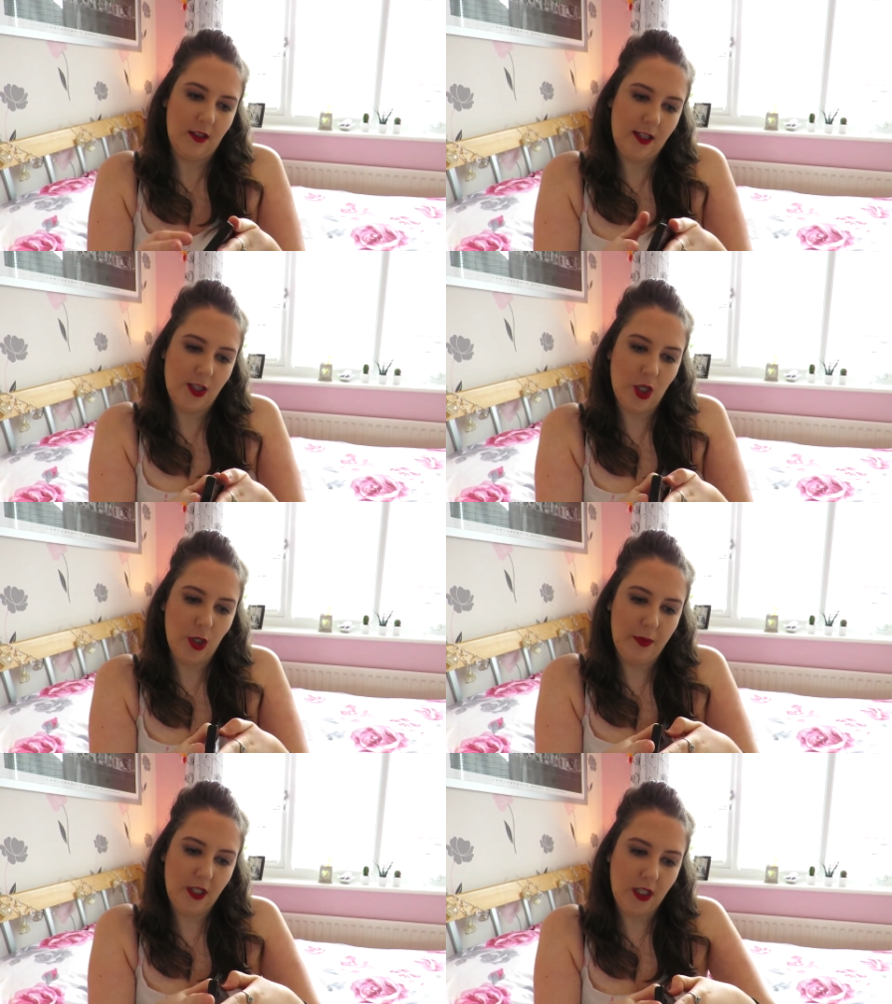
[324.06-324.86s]
Let's
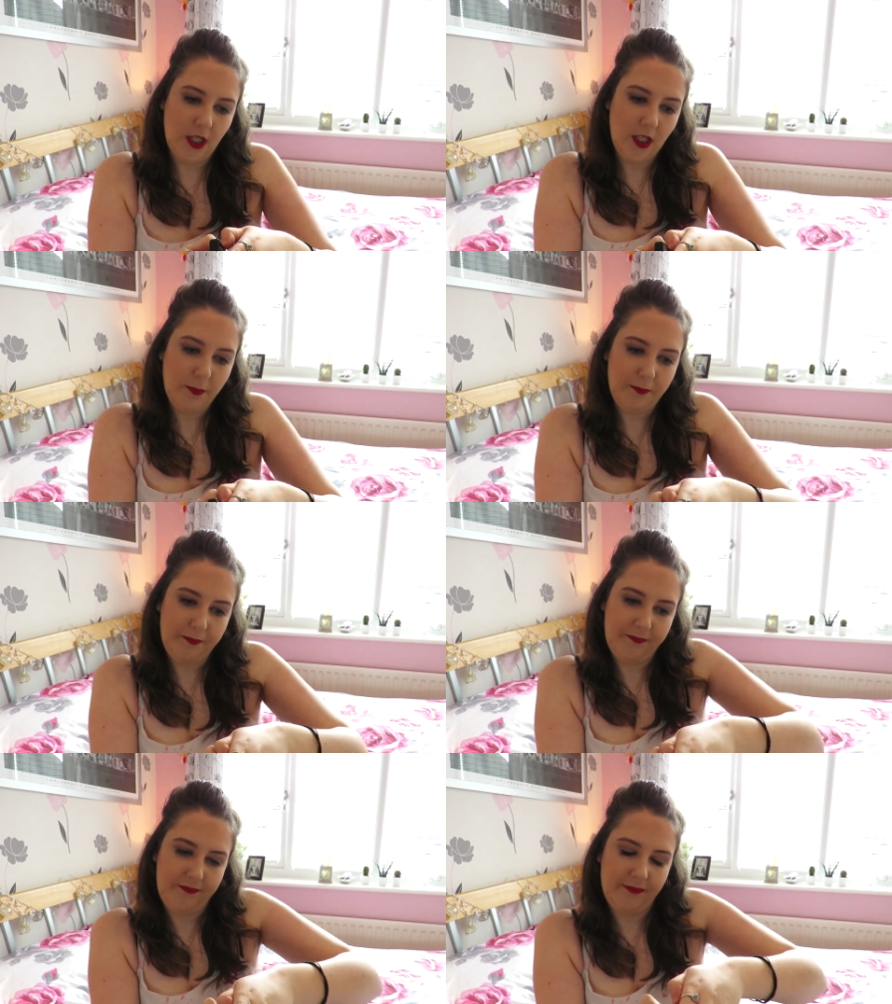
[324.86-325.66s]
open it up.
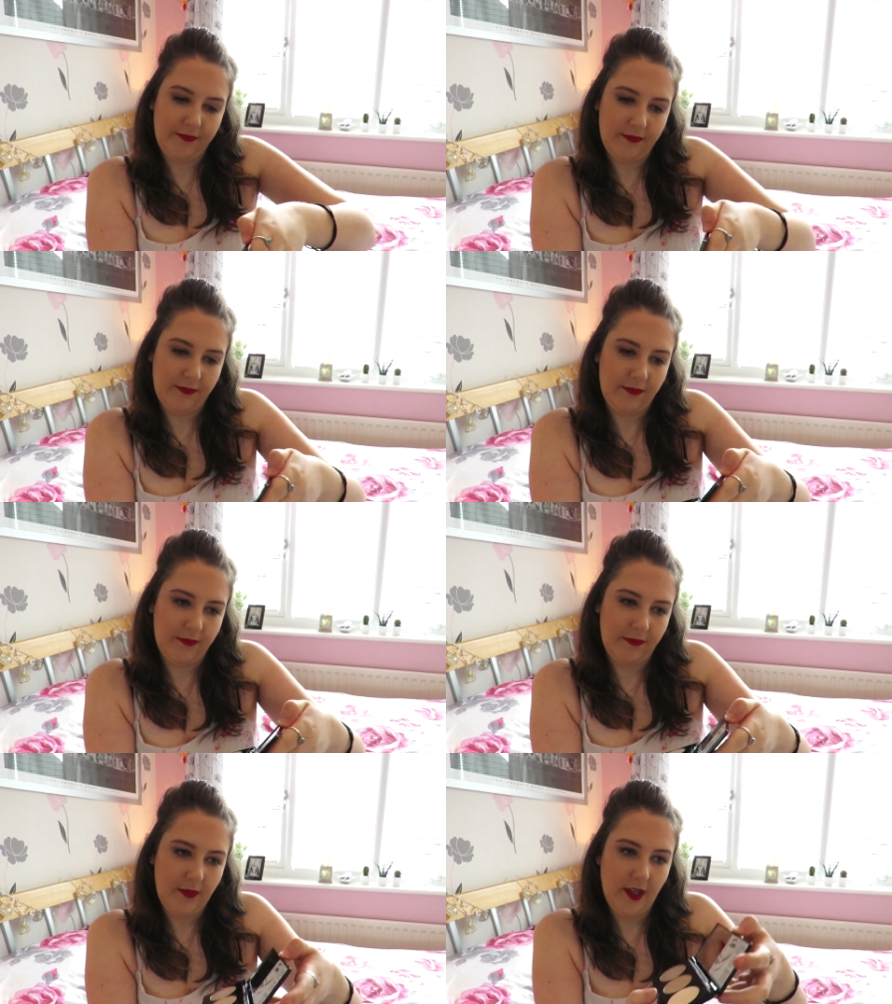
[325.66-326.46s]

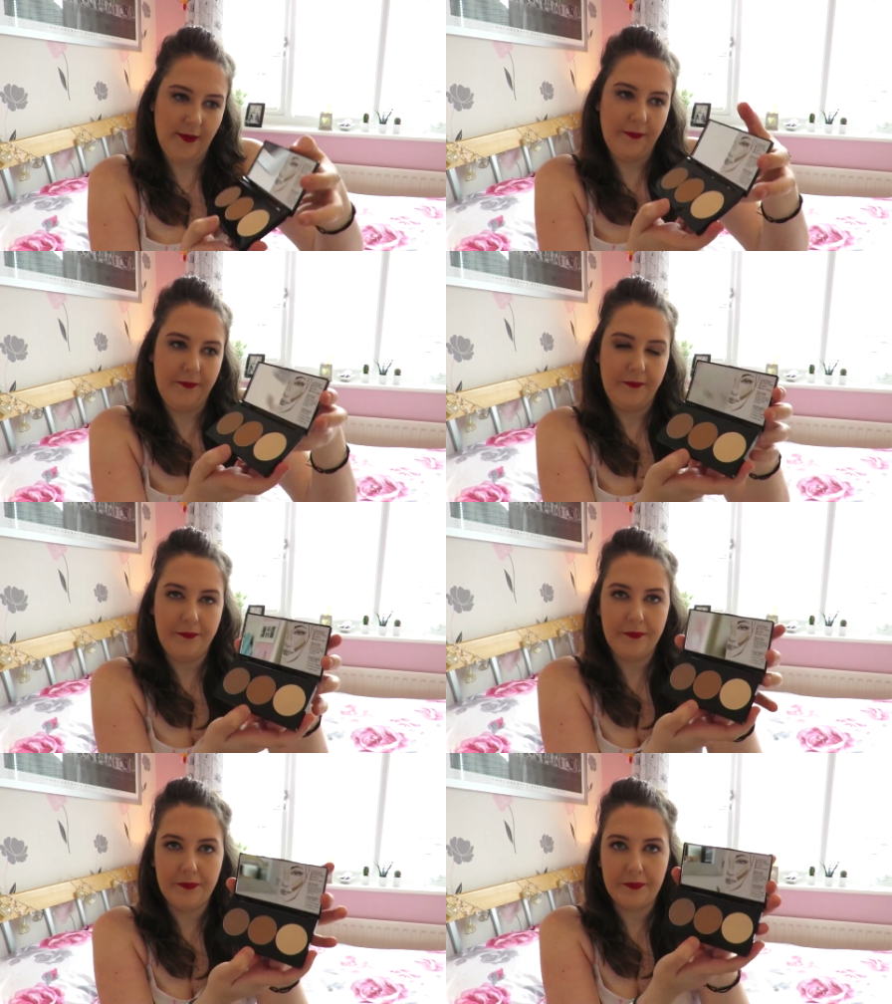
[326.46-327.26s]
Ah,
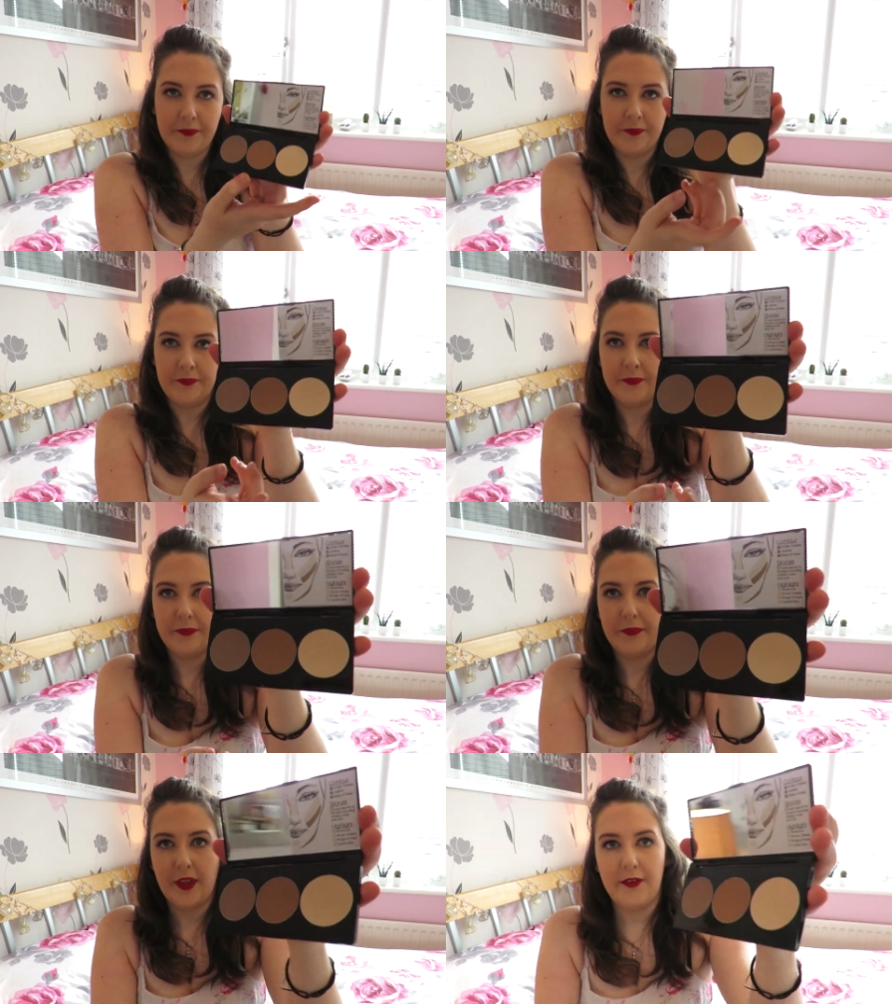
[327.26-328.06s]

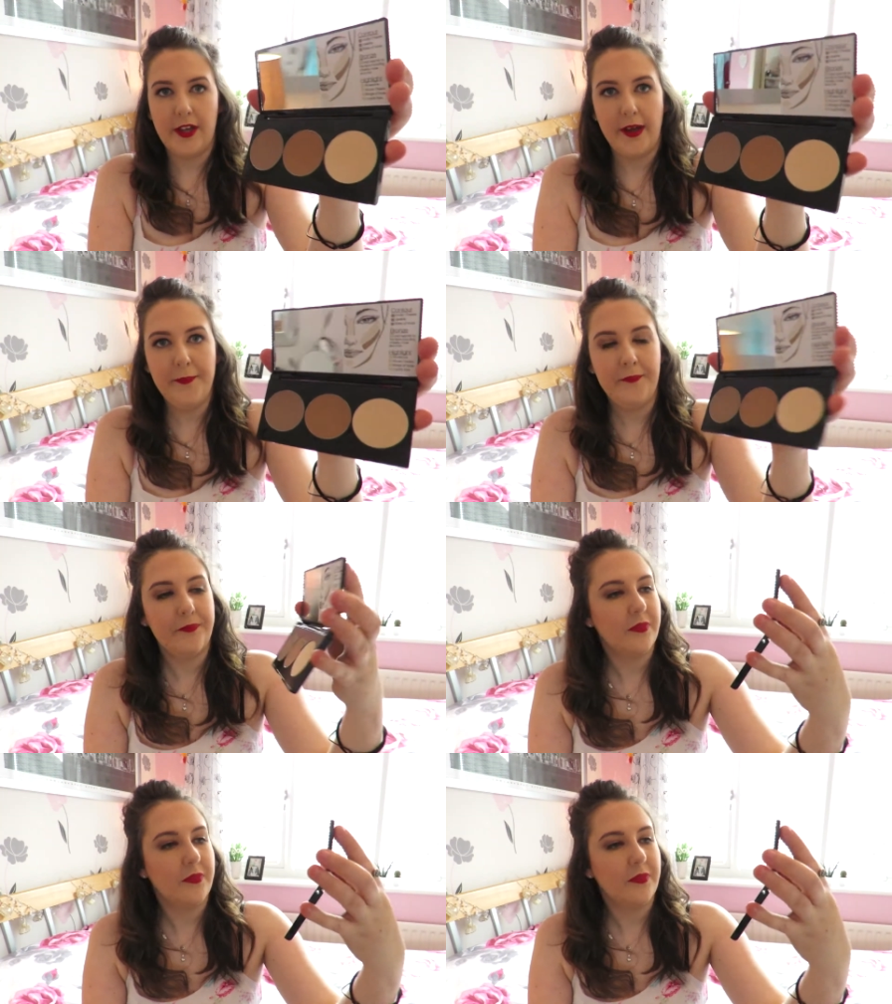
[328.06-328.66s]
there we go.